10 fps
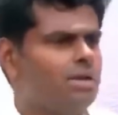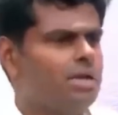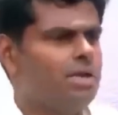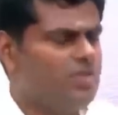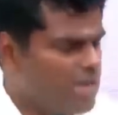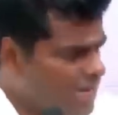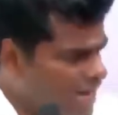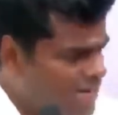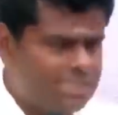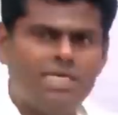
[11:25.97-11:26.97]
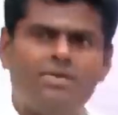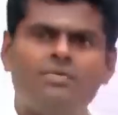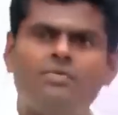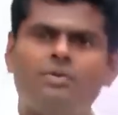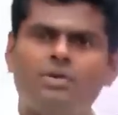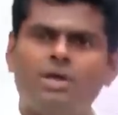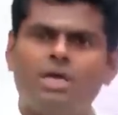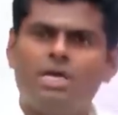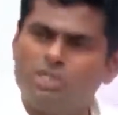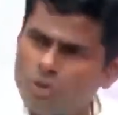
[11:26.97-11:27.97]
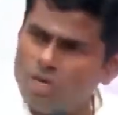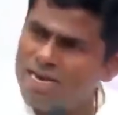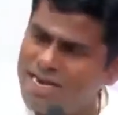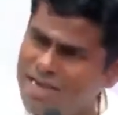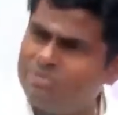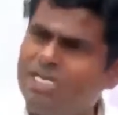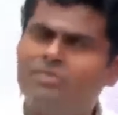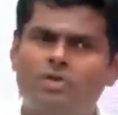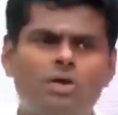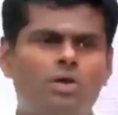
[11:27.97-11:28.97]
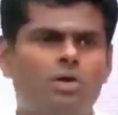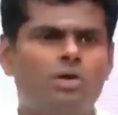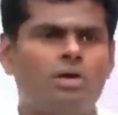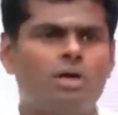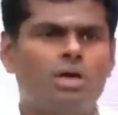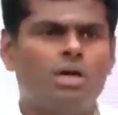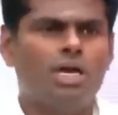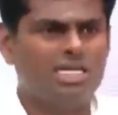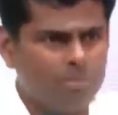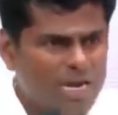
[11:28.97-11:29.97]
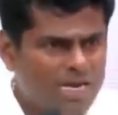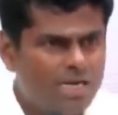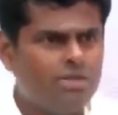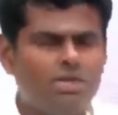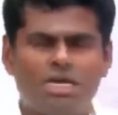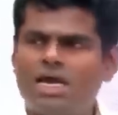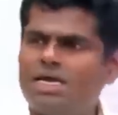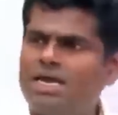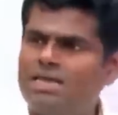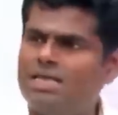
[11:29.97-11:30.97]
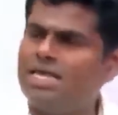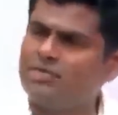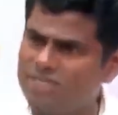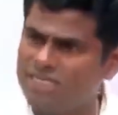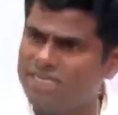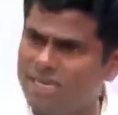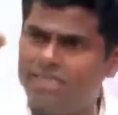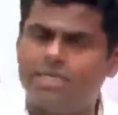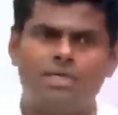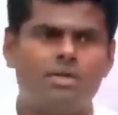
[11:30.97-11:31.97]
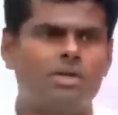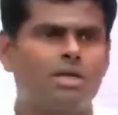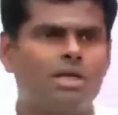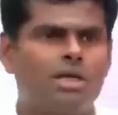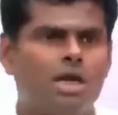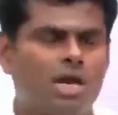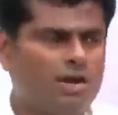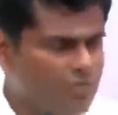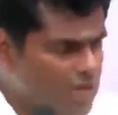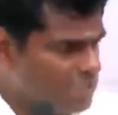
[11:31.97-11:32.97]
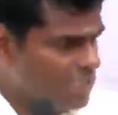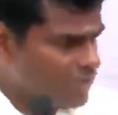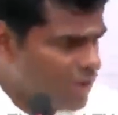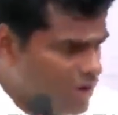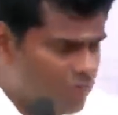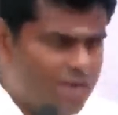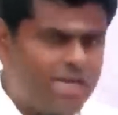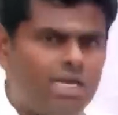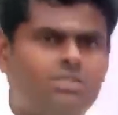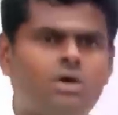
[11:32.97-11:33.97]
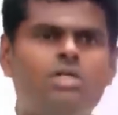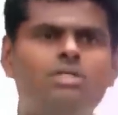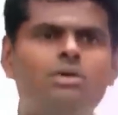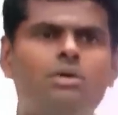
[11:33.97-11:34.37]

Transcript: We cannot receive. He is only a namesake fellow. It is Mallikarjuna Kharge ji, they have sent it. And if we receive, they will fire us also.